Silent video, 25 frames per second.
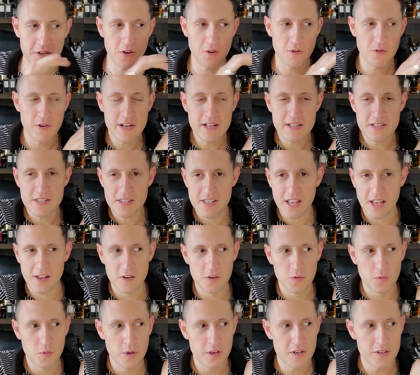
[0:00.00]
Creed
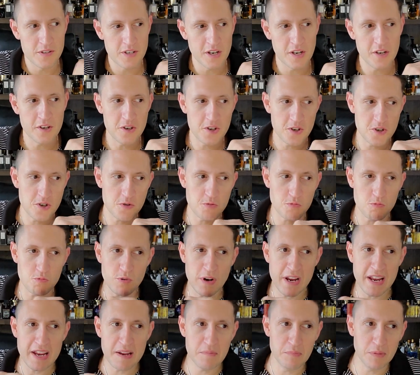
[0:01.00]
sandalwood is
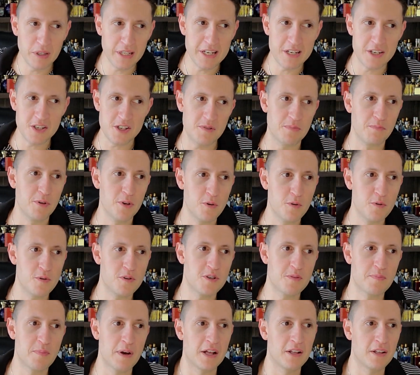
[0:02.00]
extremely smooth
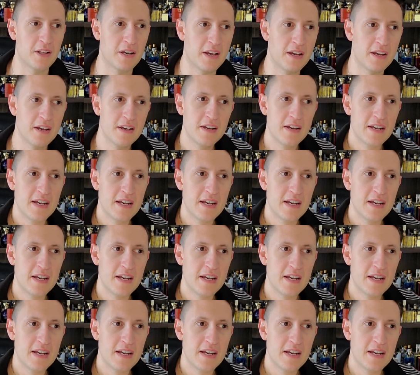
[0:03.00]
smelling.